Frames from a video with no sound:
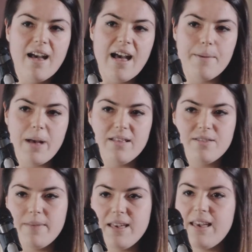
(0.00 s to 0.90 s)
I
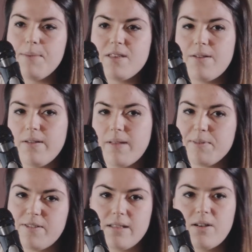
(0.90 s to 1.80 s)
also make games around
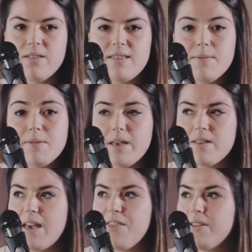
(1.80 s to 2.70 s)
abstract concepts
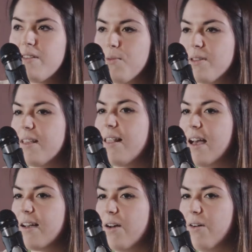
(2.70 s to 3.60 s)
because I thought there was a
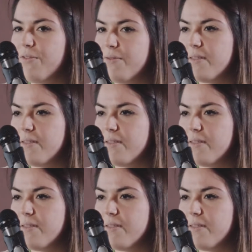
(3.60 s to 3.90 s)
lack of